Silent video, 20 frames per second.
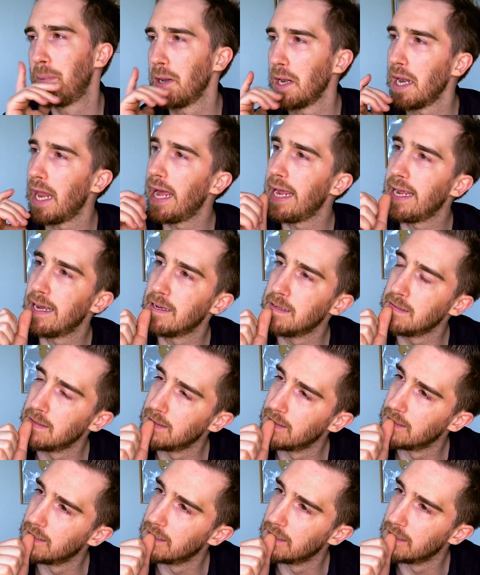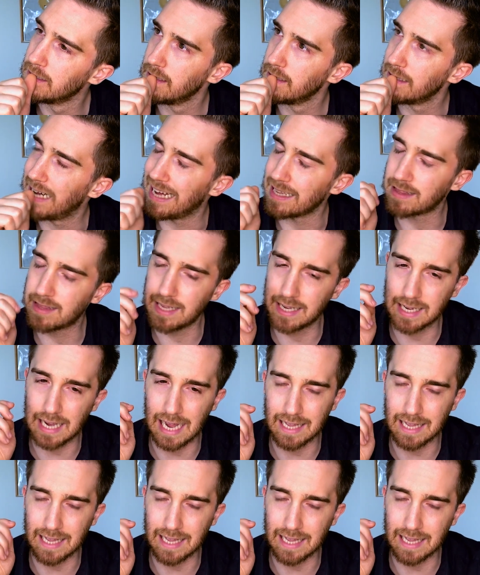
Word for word: playing, I think